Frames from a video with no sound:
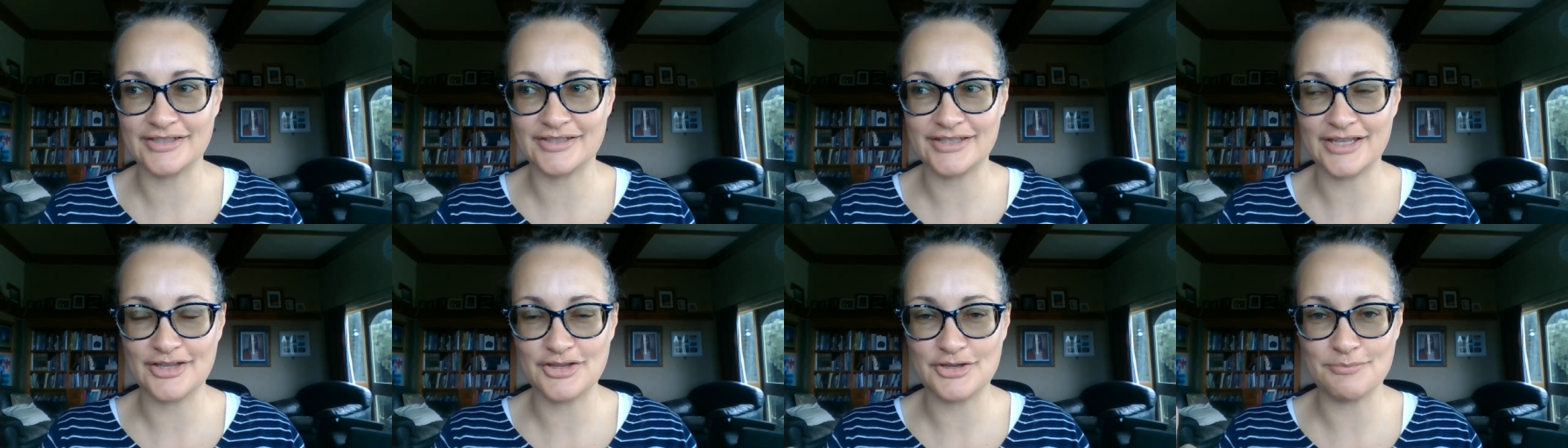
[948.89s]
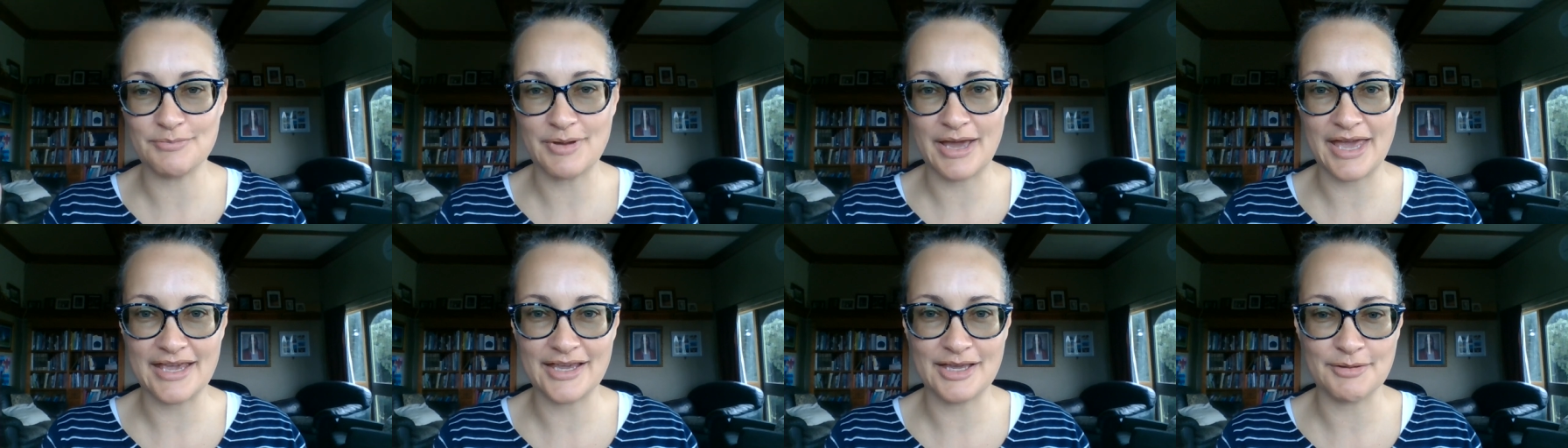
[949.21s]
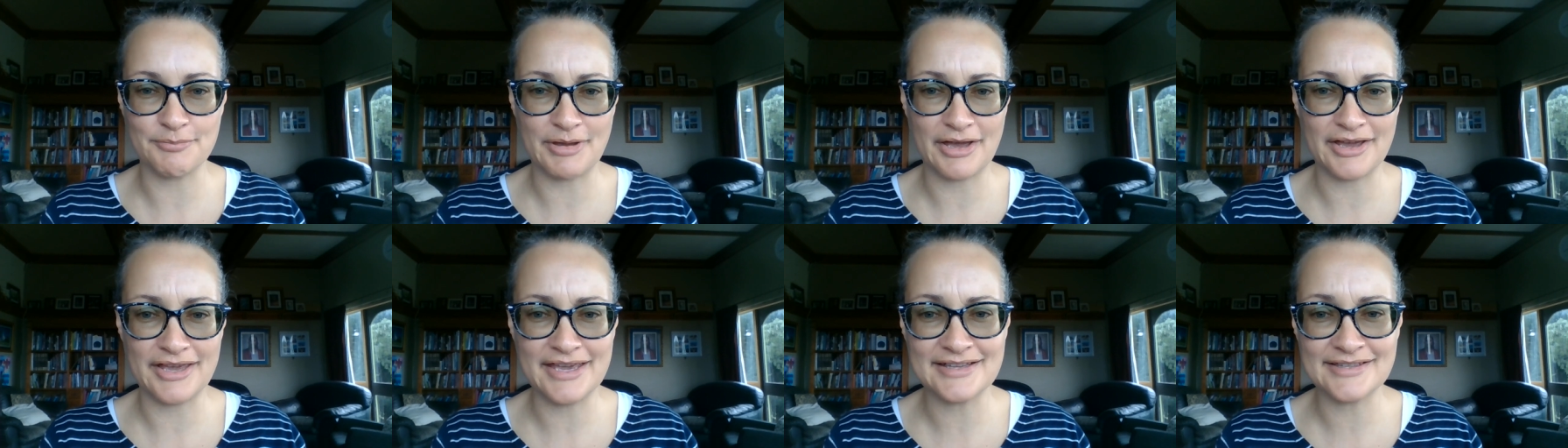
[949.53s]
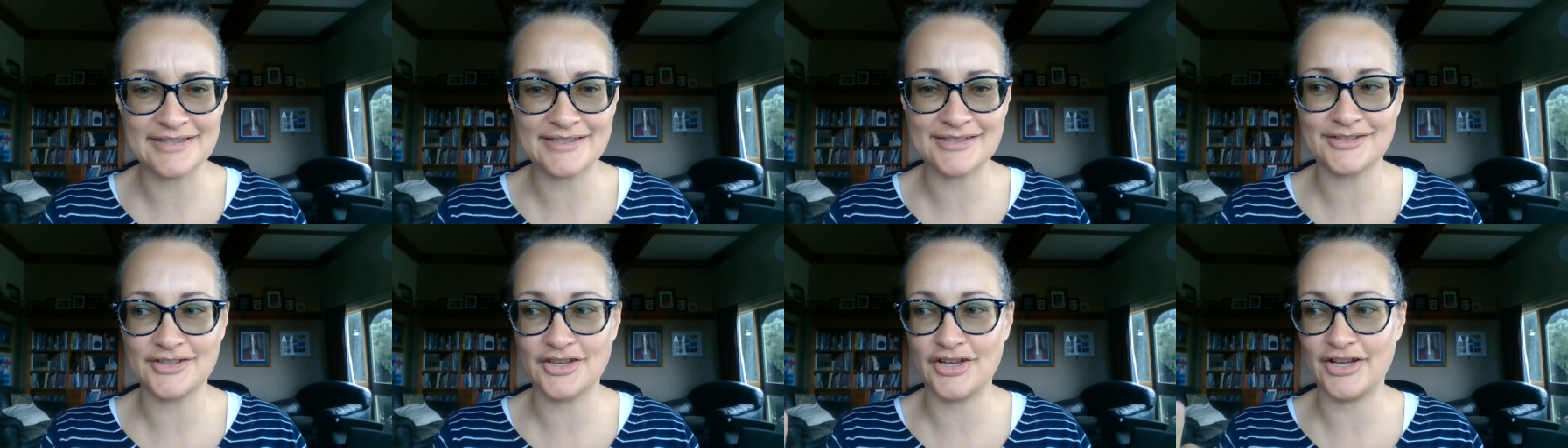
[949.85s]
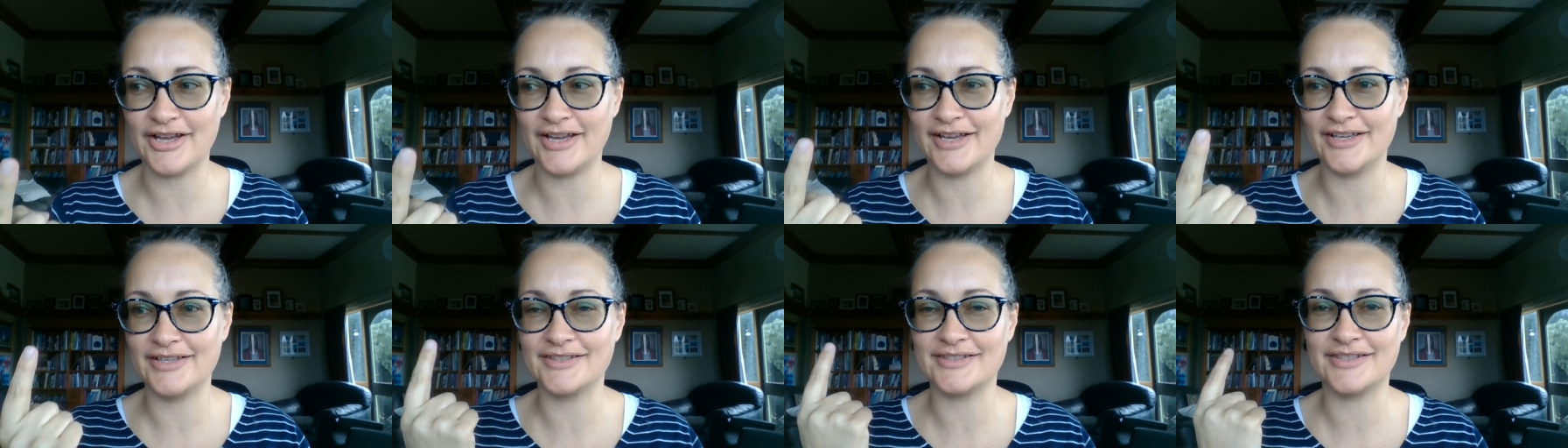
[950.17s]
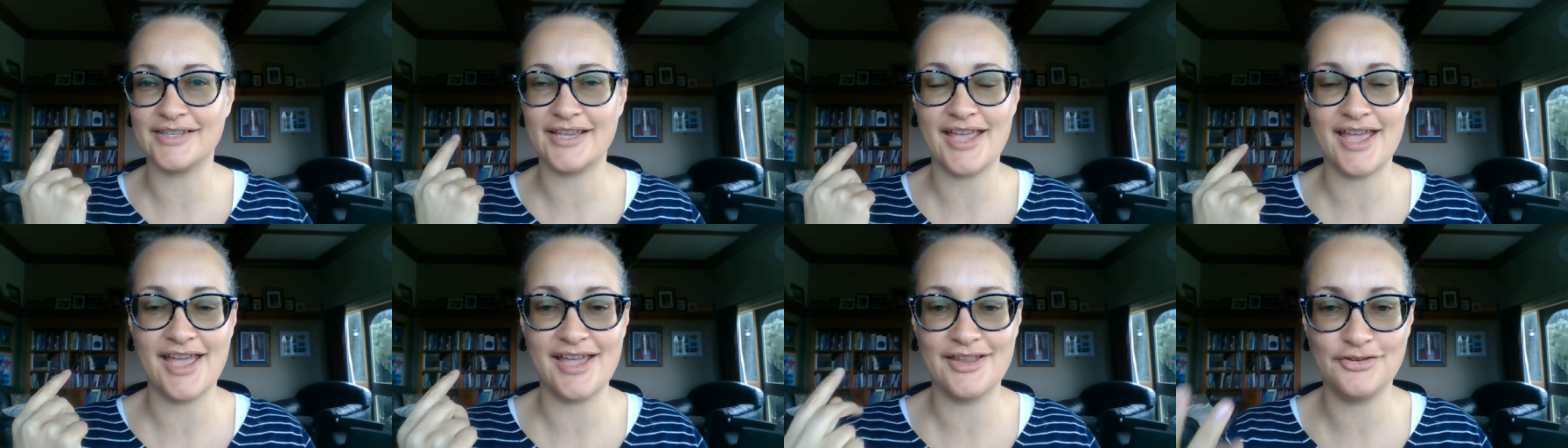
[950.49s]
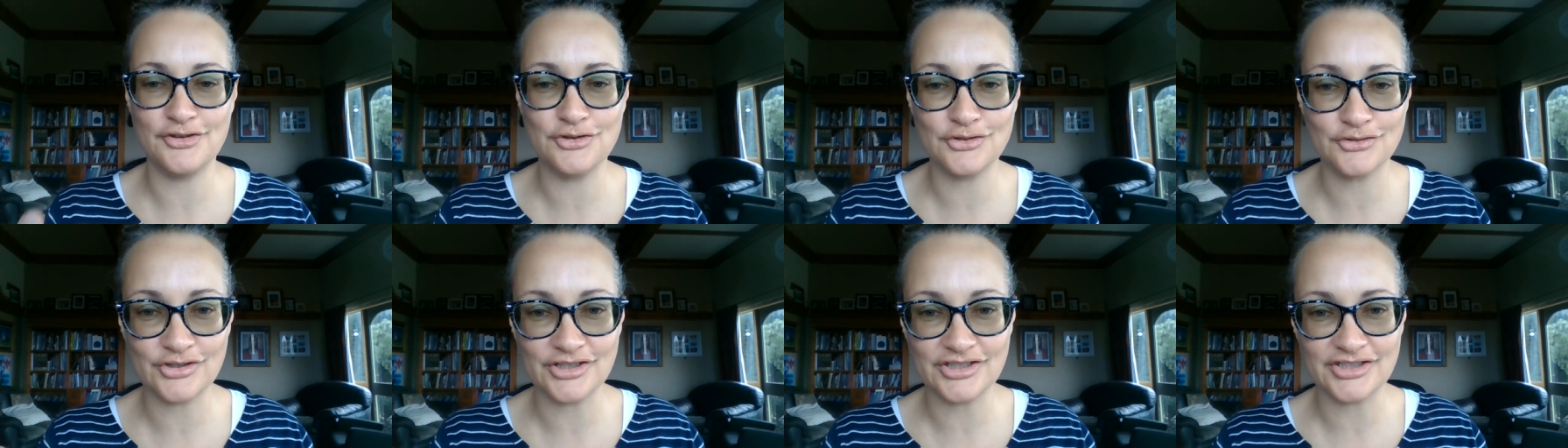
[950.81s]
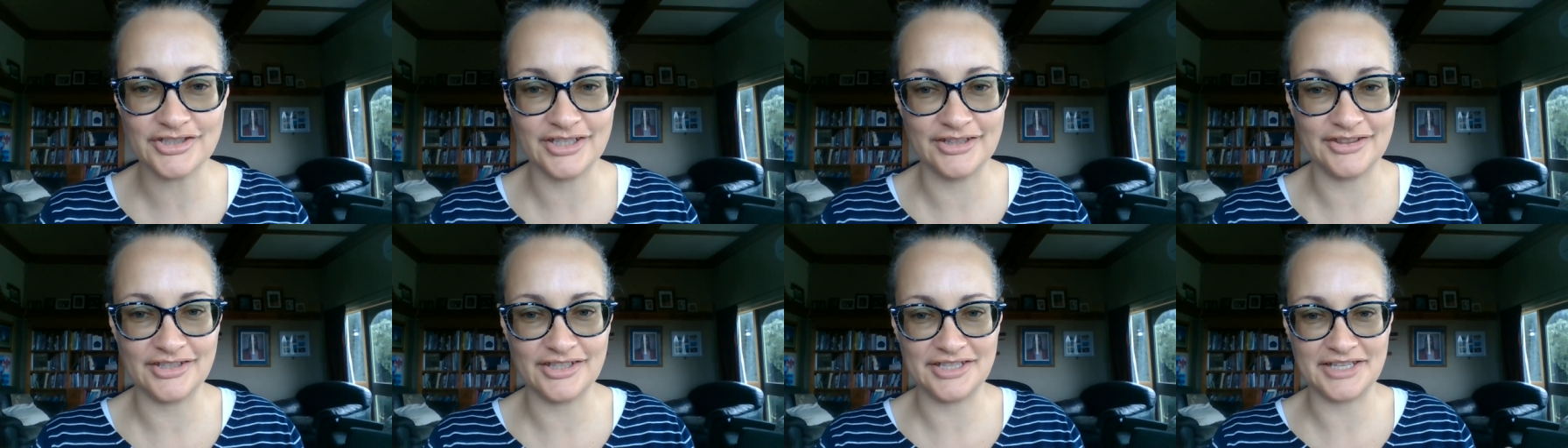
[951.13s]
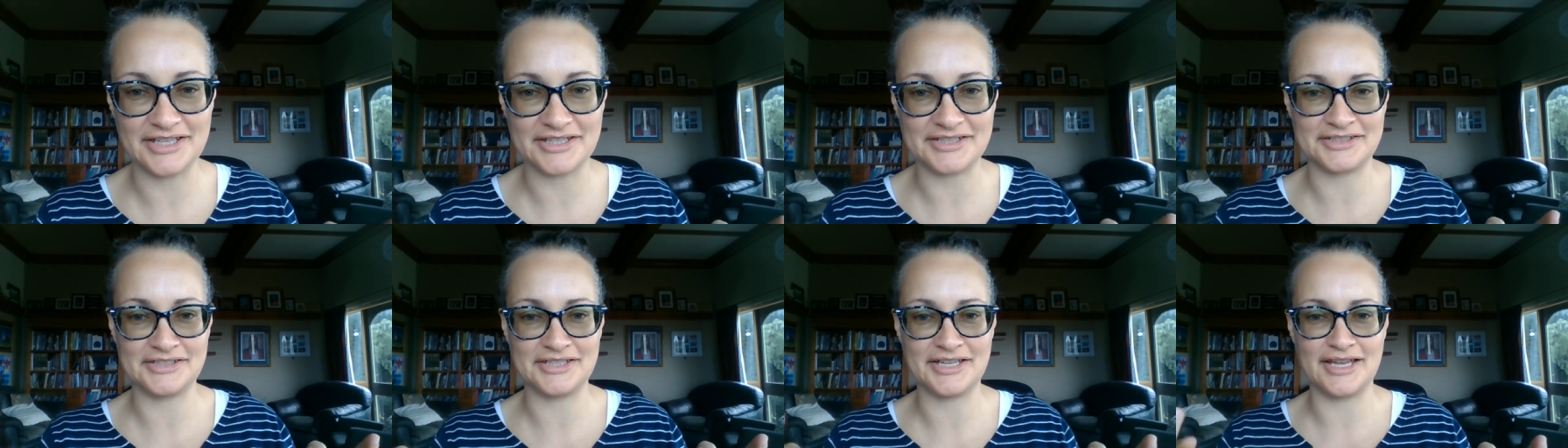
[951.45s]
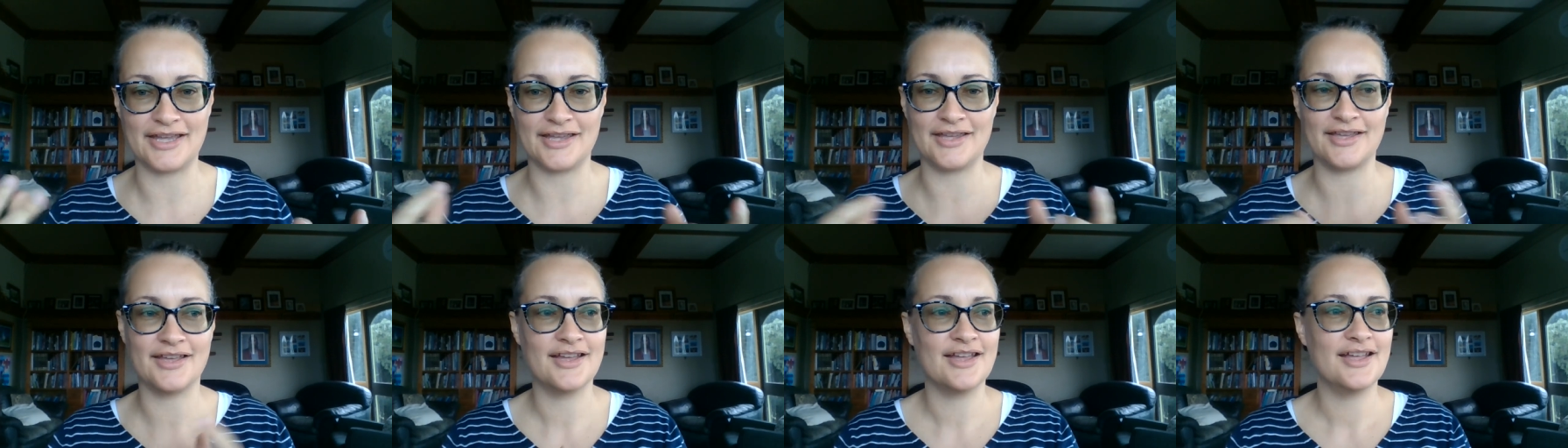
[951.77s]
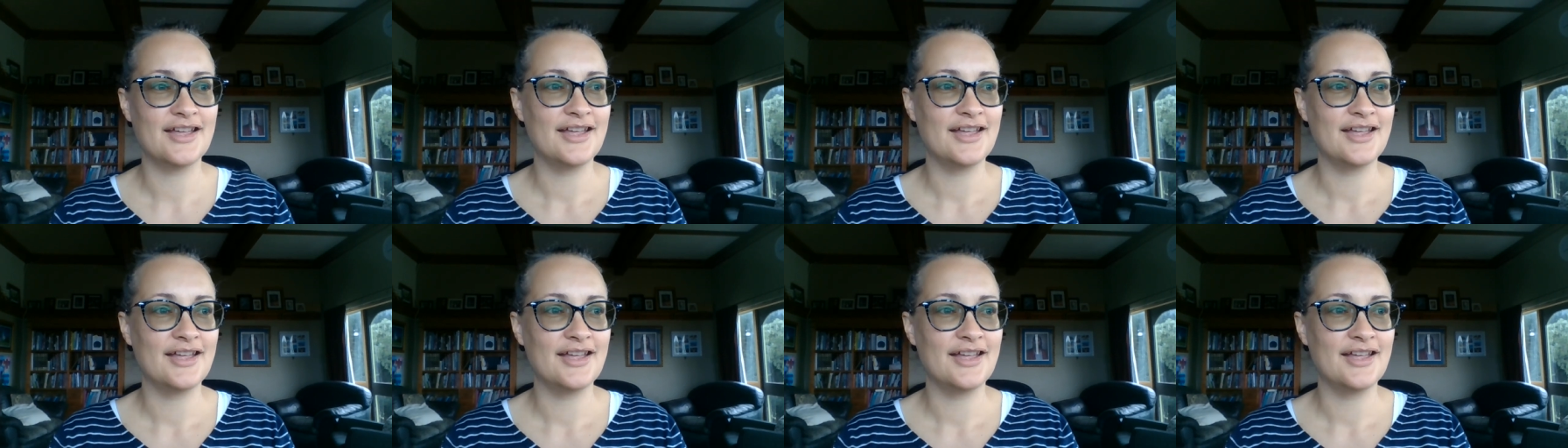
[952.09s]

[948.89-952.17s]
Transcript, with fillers: that you make about exercise and nutrition the next day.